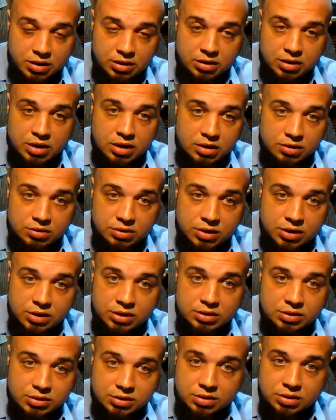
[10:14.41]
now
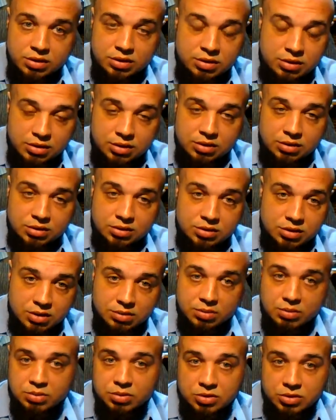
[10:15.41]
is the
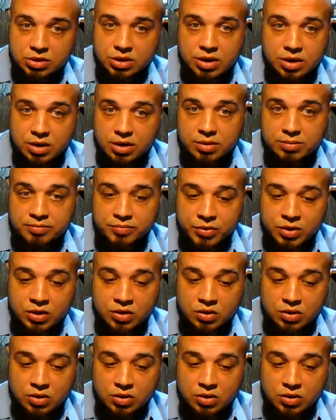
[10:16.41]
acceptable time.